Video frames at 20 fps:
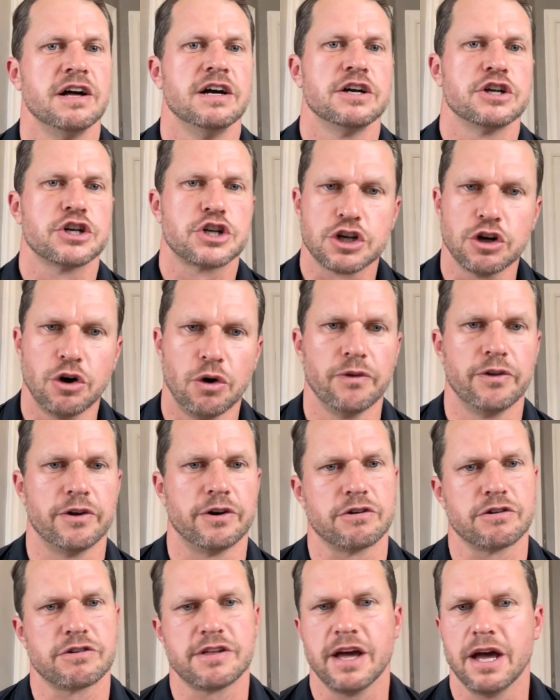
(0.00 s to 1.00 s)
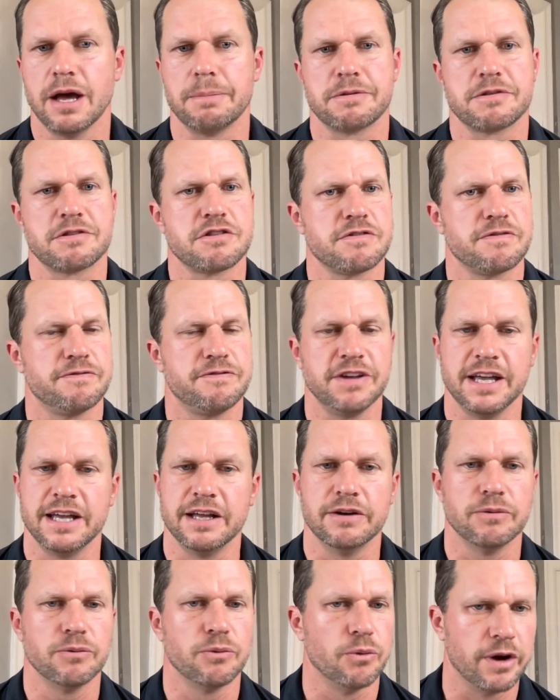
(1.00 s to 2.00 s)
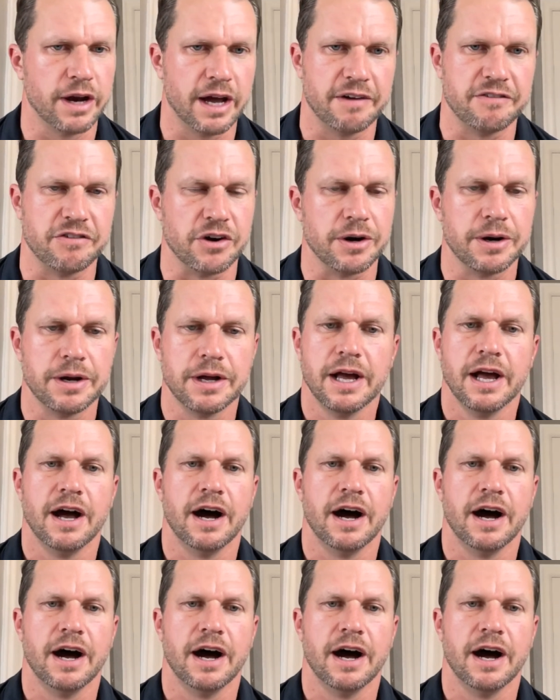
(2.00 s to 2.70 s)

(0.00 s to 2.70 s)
shoulders, hips, feet, whatever.